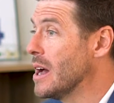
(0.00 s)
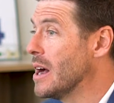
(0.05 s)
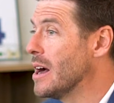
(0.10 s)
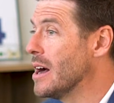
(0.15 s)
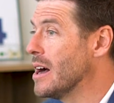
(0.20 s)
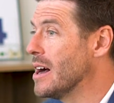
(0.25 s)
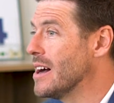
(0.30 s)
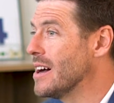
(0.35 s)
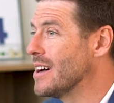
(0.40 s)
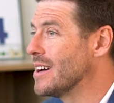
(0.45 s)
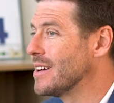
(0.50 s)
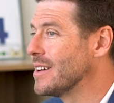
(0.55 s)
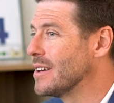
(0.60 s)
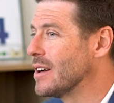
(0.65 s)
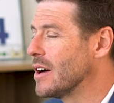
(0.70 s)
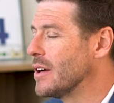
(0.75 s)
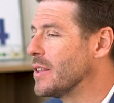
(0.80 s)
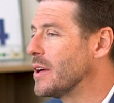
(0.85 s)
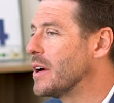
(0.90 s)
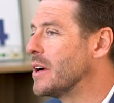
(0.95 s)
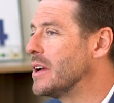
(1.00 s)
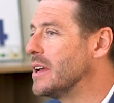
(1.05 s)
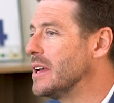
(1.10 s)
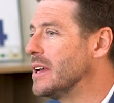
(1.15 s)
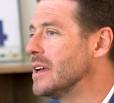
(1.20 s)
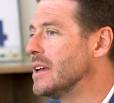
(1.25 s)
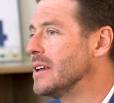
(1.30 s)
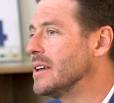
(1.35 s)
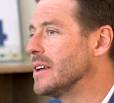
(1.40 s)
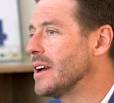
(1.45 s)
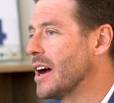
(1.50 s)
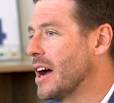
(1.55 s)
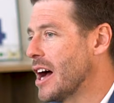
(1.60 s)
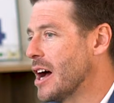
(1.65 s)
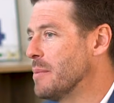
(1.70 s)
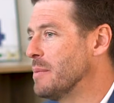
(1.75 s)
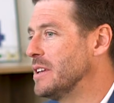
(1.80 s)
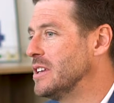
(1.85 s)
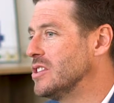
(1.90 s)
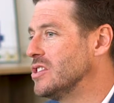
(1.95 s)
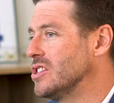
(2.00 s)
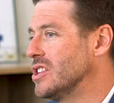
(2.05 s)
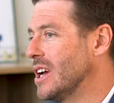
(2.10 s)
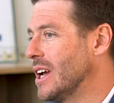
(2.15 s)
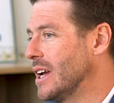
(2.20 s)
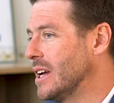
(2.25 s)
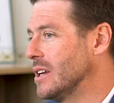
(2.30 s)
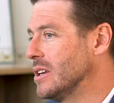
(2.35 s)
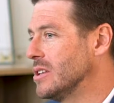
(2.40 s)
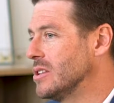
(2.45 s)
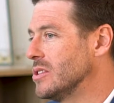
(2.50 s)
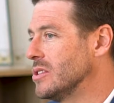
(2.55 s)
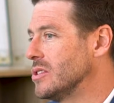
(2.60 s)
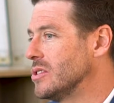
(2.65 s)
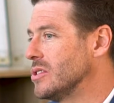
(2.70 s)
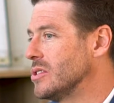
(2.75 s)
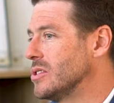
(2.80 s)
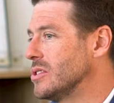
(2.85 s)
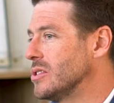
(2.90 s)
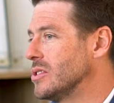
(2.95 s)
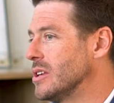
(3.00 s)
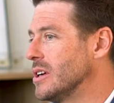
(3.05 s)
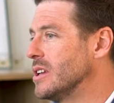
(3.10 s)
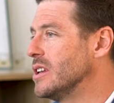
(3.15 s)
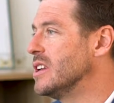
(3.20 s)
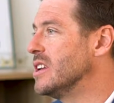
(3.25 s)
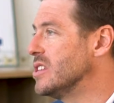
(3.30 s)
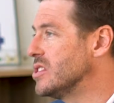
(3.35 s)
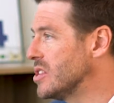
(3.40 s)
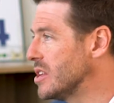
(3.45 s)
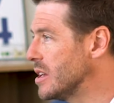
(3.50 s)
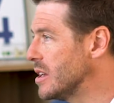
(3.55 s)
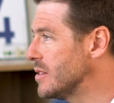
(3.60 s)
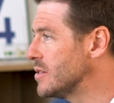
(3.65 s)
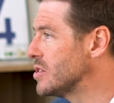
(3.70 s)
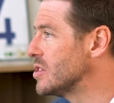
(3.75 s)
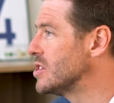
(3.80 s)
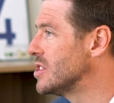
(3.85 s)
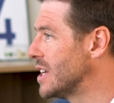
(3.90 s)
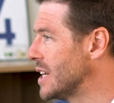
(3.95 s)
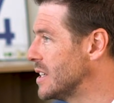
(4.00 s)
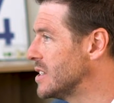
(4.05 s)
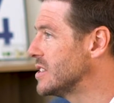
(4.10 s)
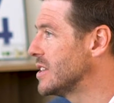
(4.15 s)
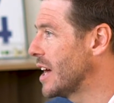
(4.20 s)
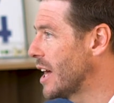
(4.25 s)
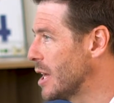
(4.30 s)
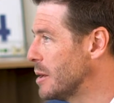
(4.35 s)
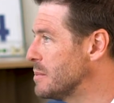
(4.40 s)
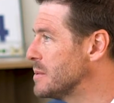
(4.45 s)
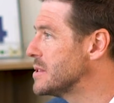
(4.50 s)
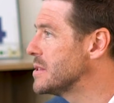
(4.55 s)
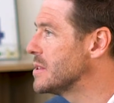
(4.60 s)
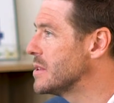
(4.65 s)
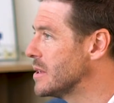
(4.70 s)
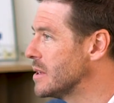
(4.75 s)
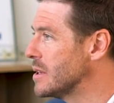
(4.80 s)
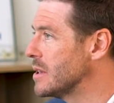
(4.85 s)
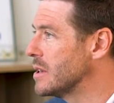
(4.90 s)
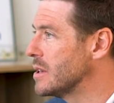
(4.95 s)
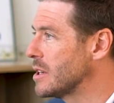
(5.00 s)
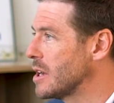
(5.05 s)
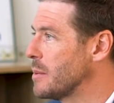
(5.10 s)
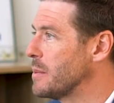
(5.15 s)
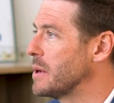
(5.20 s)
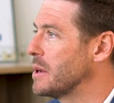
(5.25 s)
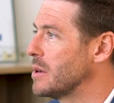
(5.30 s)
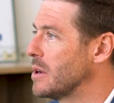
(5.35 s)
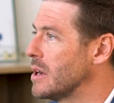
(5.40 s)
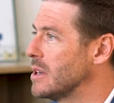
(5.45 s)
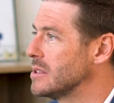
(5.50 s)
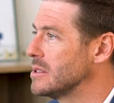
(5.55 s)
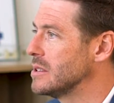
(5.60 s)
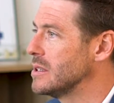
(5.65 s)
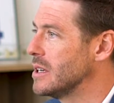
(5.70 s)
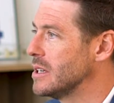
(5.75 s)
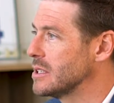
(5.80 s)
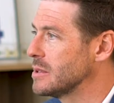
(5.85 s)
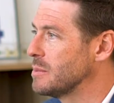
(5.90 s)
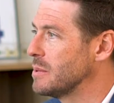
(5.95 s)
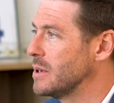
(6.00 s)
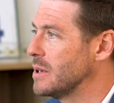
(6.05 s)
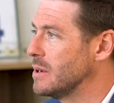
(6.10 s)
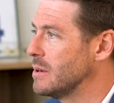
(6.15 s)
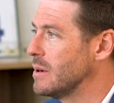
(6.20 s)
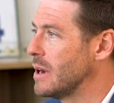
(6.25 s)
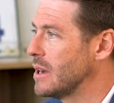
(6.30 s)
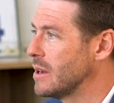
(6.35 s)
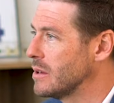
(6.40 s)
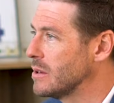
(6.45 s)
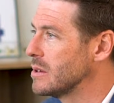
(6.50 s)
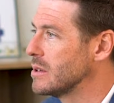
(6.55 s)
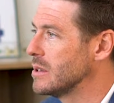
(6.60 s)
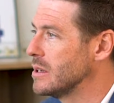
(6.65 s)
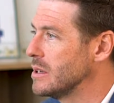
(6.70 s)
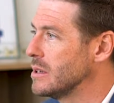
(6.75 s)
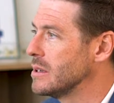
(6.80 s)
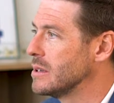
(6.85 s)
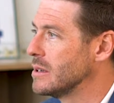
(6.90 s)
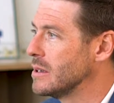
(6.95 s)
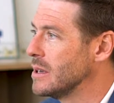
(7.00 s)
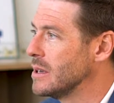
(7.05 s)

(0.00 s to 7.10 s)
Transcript: Are there any common change initiatives or change types that are coming across the desk pretty regularly,